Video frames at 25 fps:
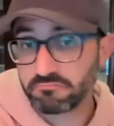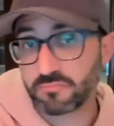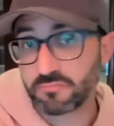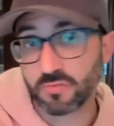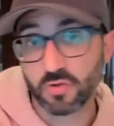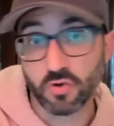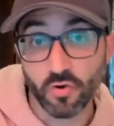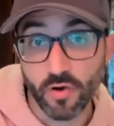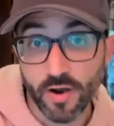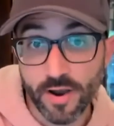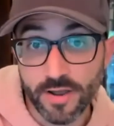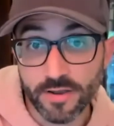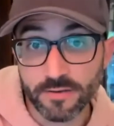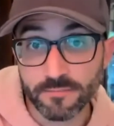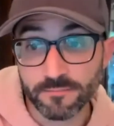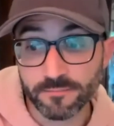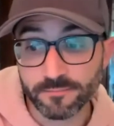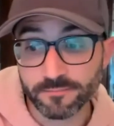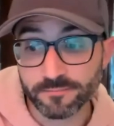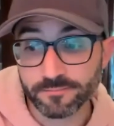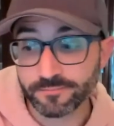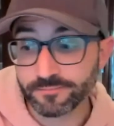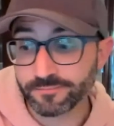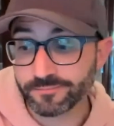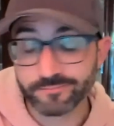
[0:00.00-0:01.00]
great,
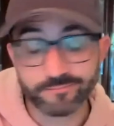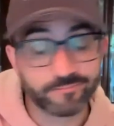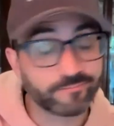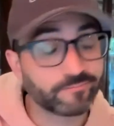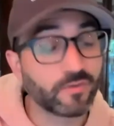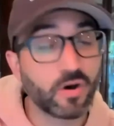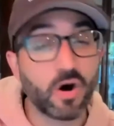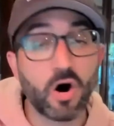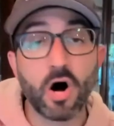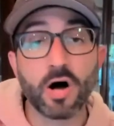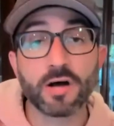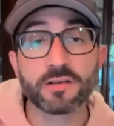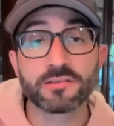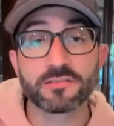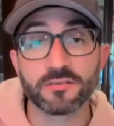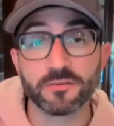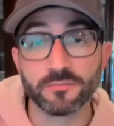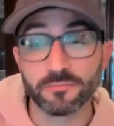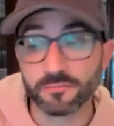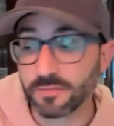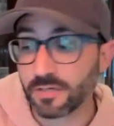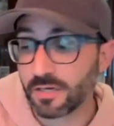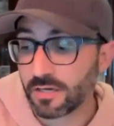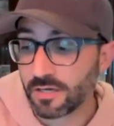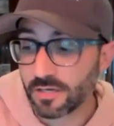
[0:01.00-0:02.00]

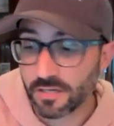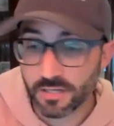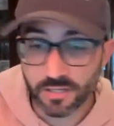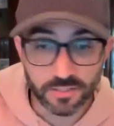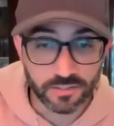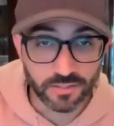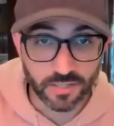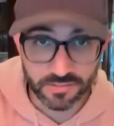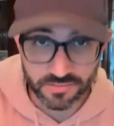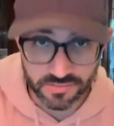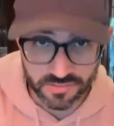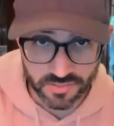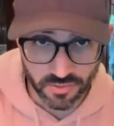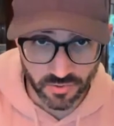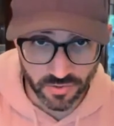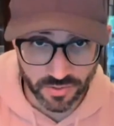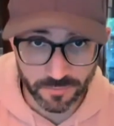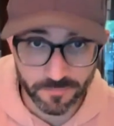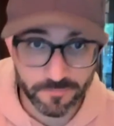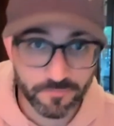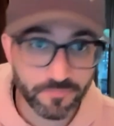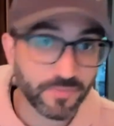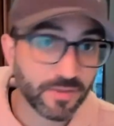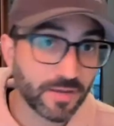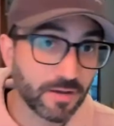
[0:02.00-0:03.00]
awesome, let's do it.